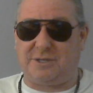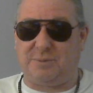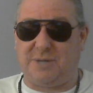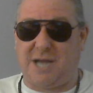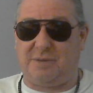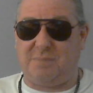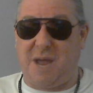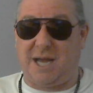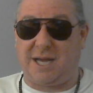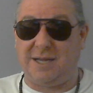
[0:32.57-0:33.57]
we got the
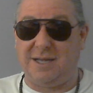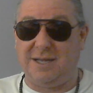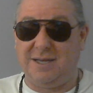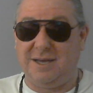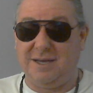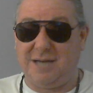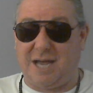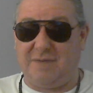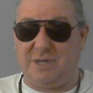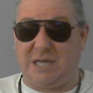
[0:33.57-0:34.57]
money.
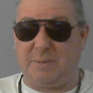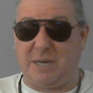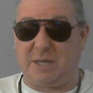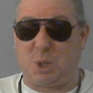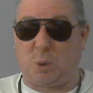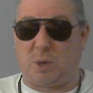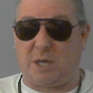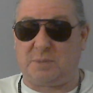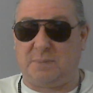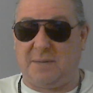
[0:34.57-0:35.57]
Now, if you keep getting
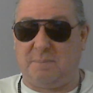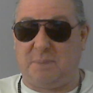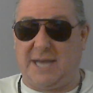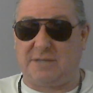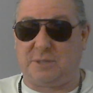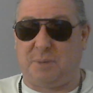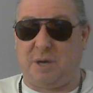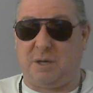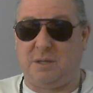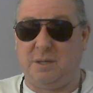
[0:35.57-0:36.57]
crushed betting
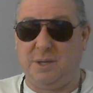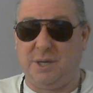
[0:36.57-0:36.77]
basketball